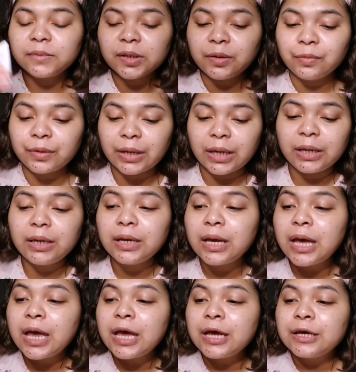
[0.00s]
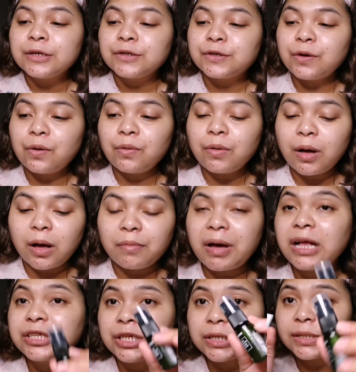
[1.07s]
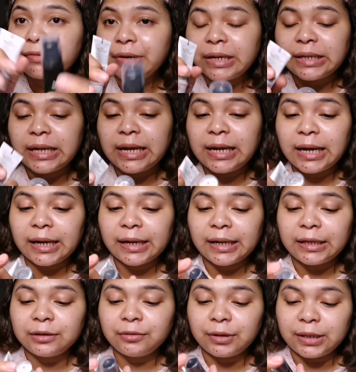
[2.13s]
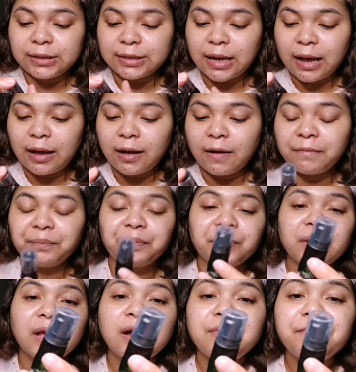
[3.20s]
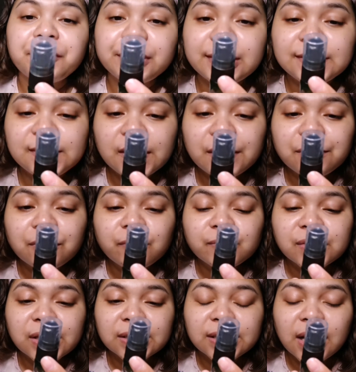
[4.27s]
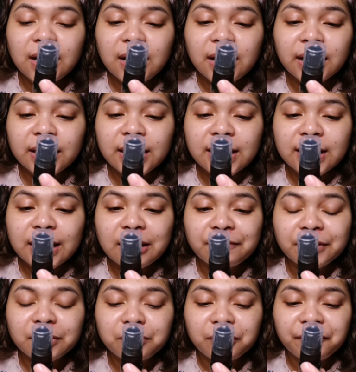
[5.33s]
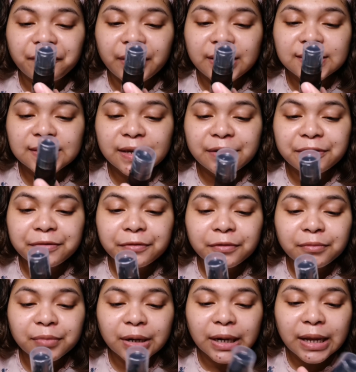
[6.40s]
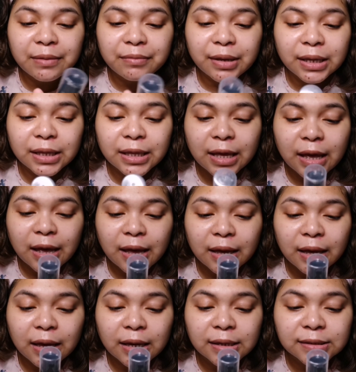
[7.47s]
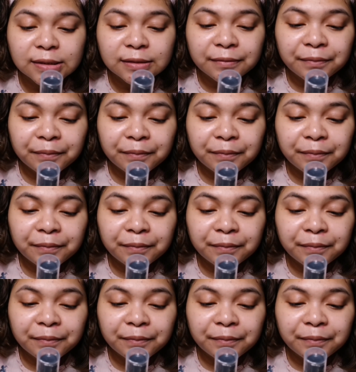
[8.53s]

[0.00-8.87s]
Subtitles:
Okay? So, I'll just read na lang rin tong isa. For the serum, Centella Green Level Buffet Serum, claiming niya is,